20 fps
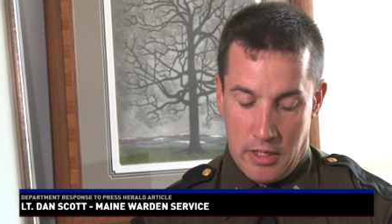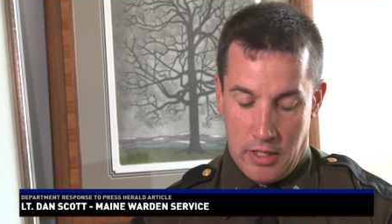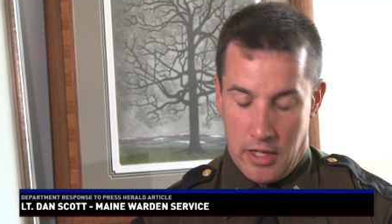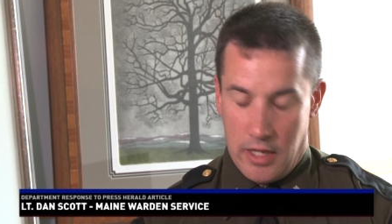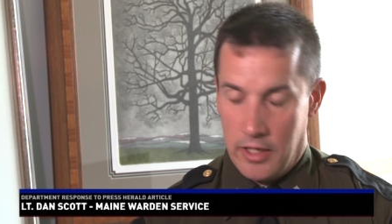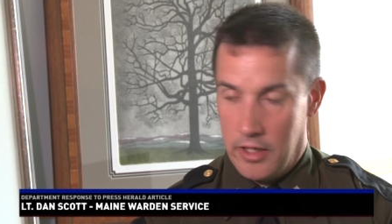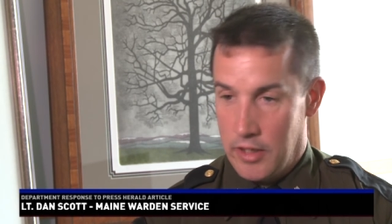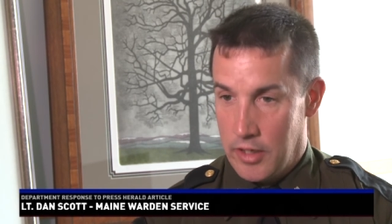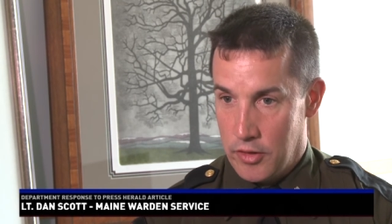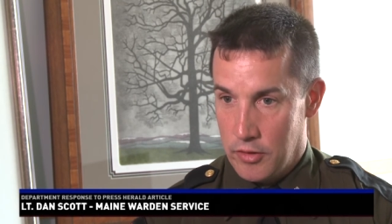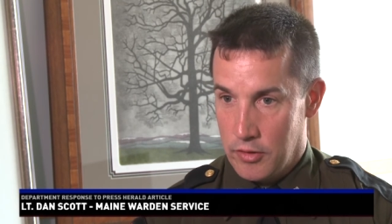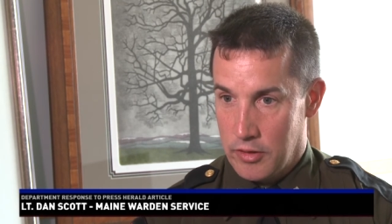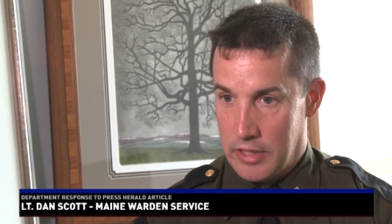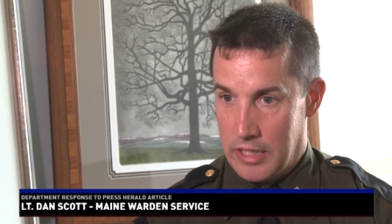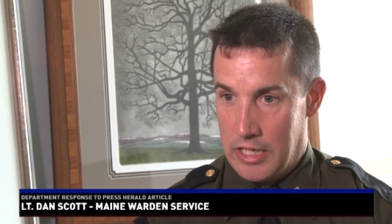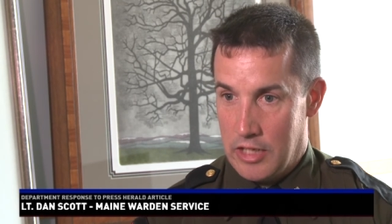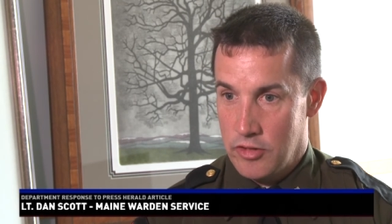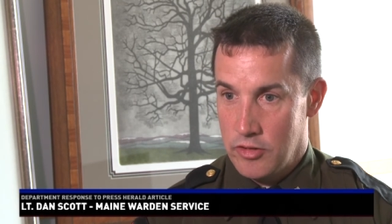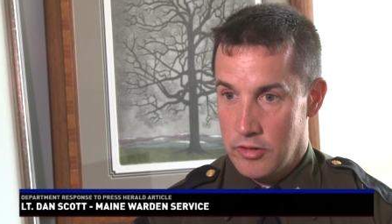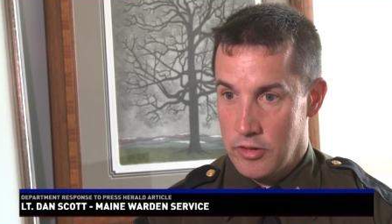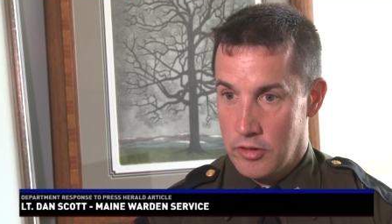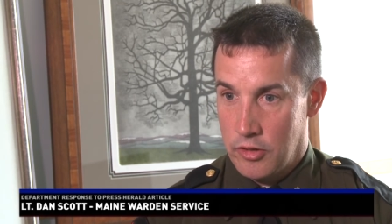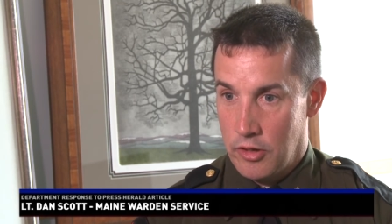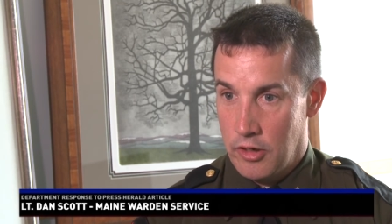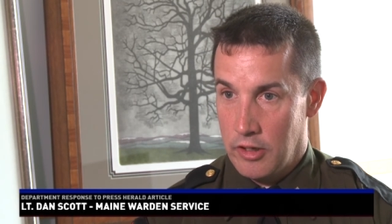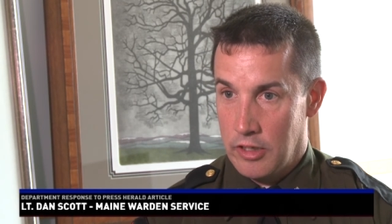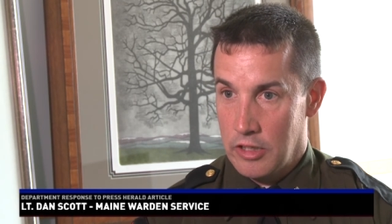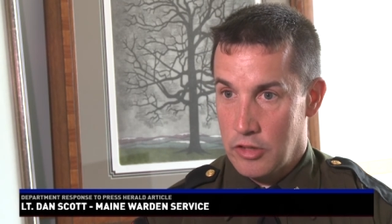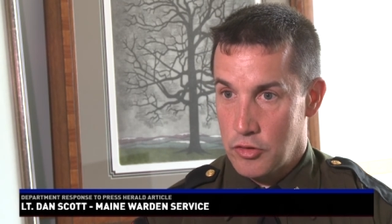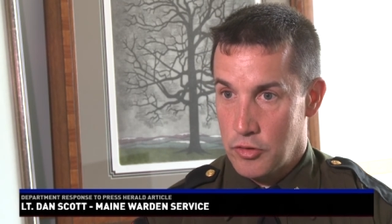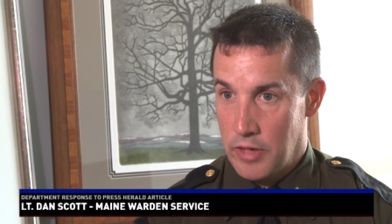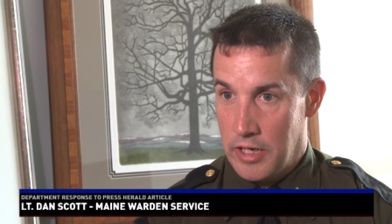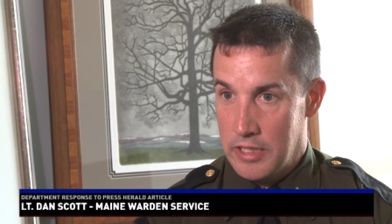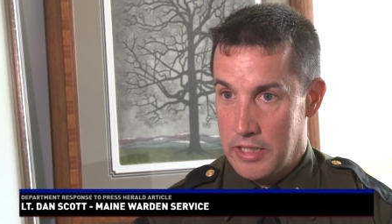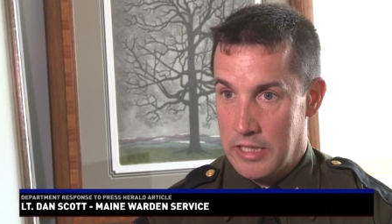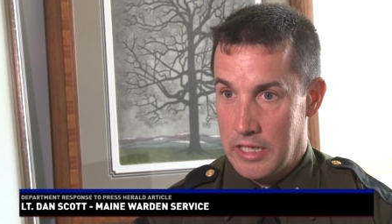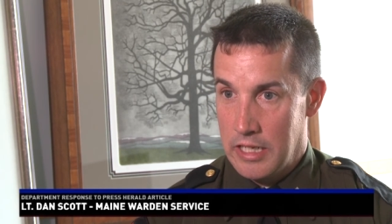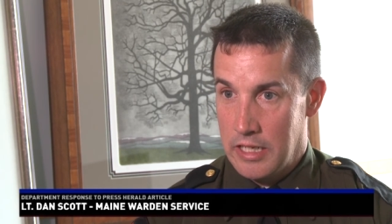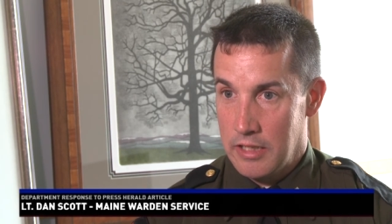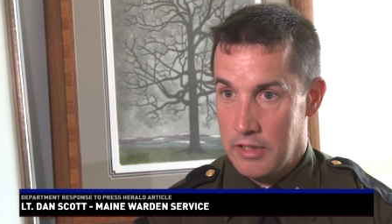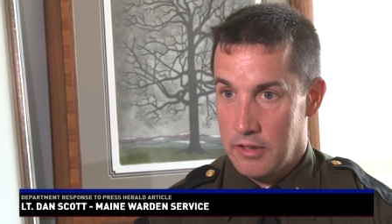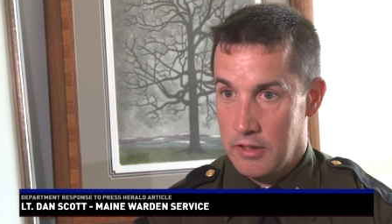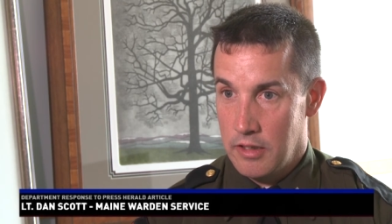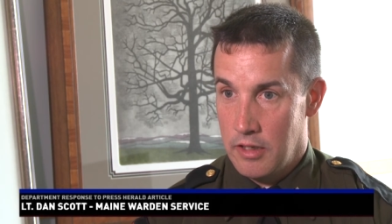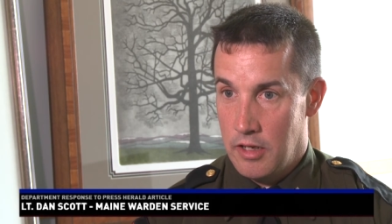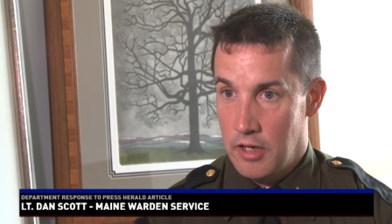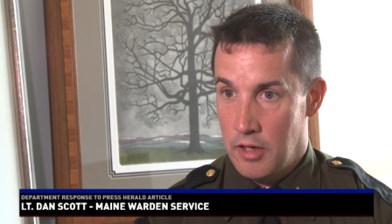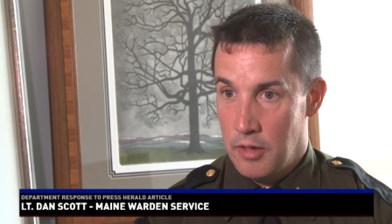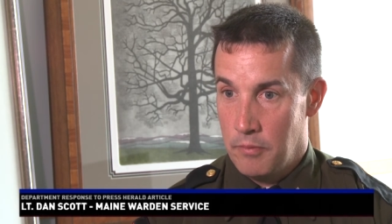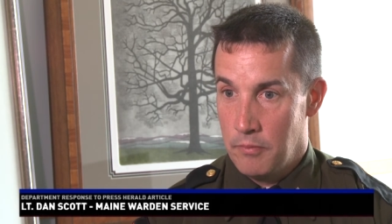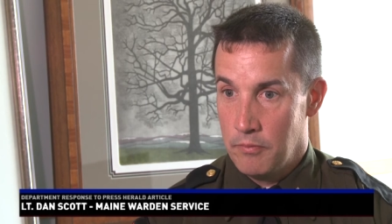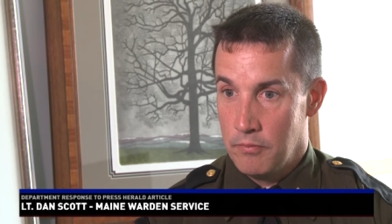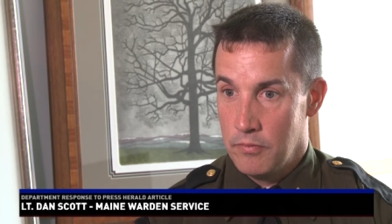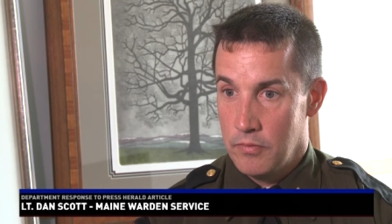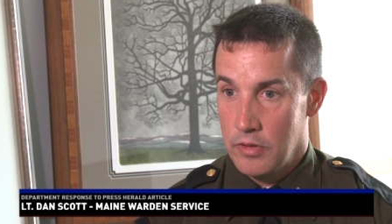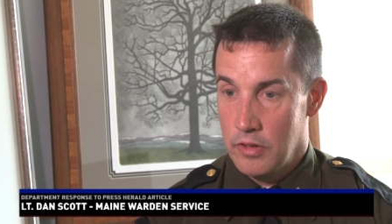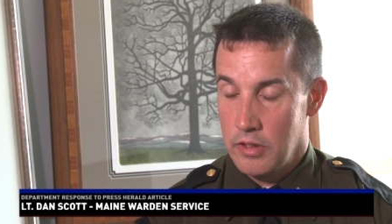On another occasion, the target tried to get um,